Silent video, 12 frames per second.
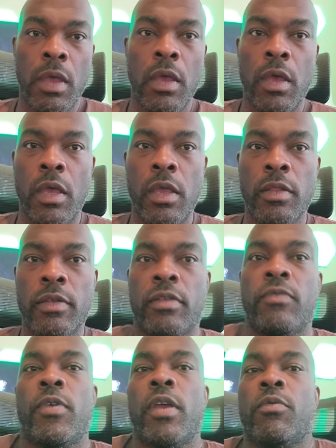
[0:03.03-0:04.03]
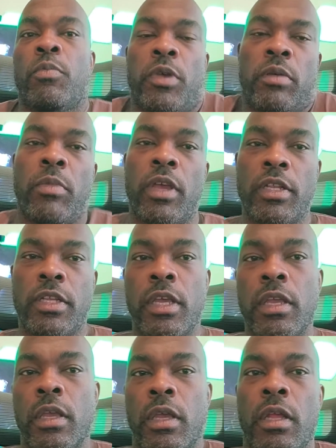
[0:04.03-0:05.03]
Hey, this is Frank with Big Man
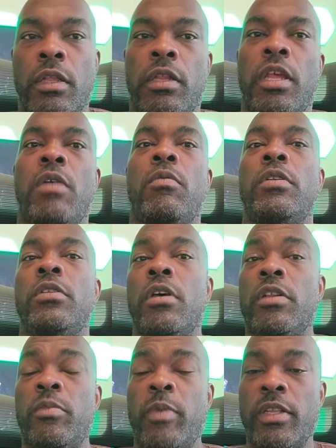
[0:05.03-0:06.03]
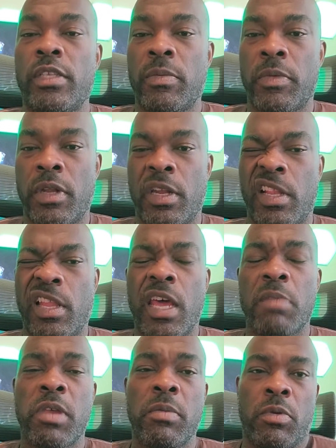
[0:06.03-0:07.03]
Tech, and today I want to talk to you about something that a
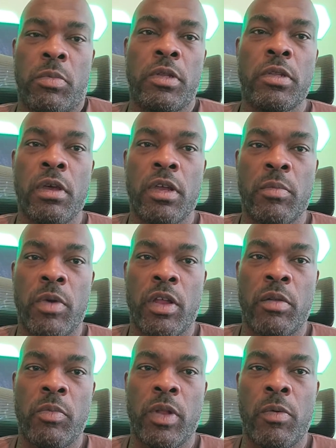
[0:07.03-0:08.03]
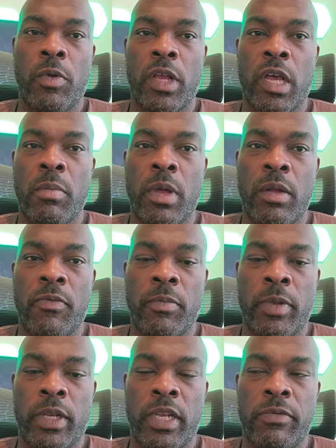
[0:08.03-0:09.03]
lot of people have been talking about it, but I want to come at it from
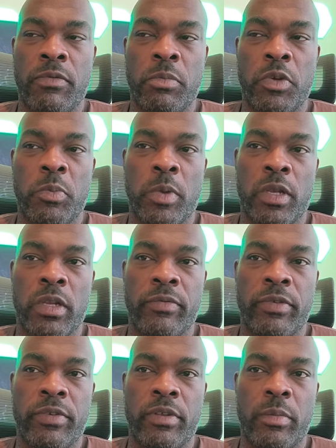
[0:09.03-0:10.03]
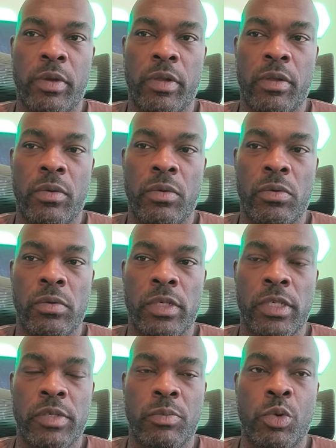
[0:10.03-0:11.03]
a different perspective as somebody who
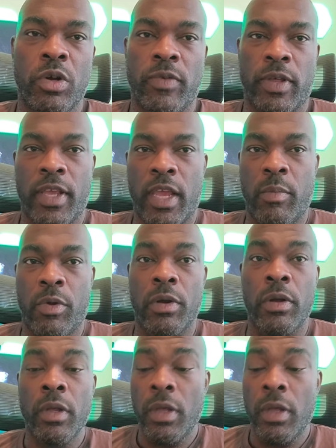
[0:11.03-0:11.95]
is more of a gamer.